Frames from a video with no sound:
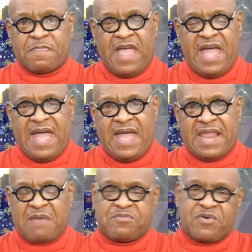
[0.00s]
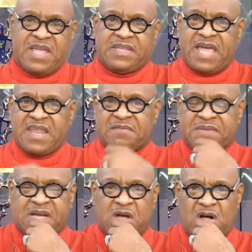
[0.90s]
And I bring that
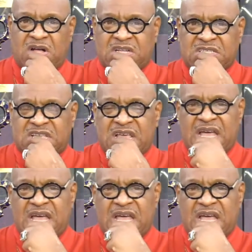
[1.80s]
up because